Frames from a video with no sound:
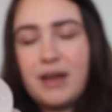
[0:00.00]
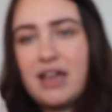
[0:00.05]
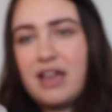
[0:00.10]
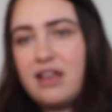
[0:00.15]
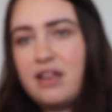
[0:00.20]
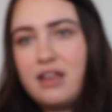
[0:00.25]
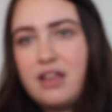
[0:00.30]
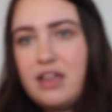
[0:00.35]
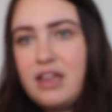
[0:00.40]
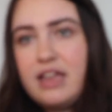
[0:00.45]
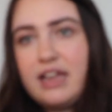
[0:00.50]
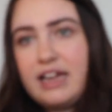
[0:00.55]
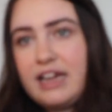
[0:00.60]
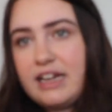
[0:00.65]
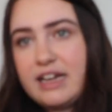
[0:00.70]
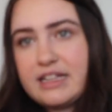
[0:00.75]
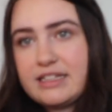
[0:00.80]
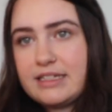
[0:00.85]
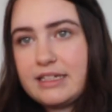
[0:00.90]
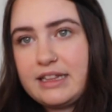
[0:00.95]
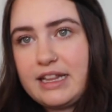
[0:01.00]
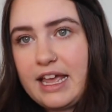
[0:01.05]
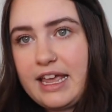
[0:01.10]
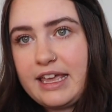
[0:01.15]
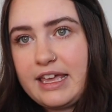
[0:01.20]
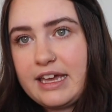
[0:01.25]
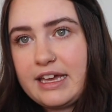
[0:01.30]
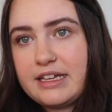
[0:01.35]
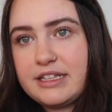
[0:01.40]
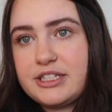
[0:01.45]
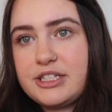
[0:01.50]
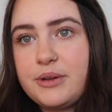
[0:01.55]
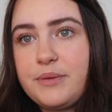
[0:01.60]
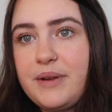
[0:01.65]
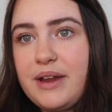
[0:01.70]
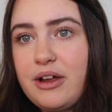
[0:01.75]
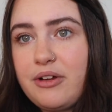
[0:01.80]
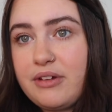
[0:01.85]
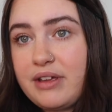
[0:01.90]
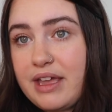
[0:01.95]
but he doesn't like it, so
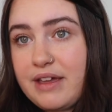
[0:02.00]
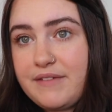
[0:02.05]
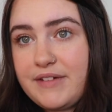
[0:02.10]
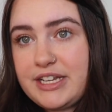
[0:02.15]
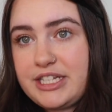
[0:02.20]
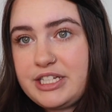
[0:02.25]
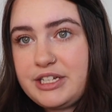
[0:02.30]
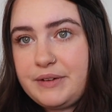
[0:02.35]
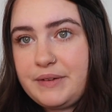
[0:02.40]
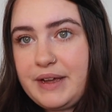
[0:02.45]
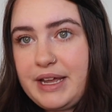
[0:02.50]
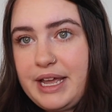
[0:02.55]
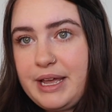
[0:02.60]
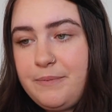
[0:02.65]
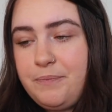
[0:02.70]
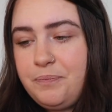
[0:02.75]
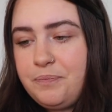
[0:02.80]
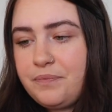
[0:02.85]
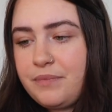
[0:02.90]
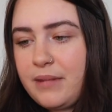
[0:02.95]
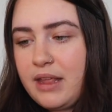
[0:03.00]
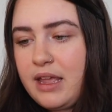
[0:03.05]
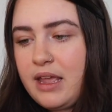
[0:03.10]
we don't give it to him.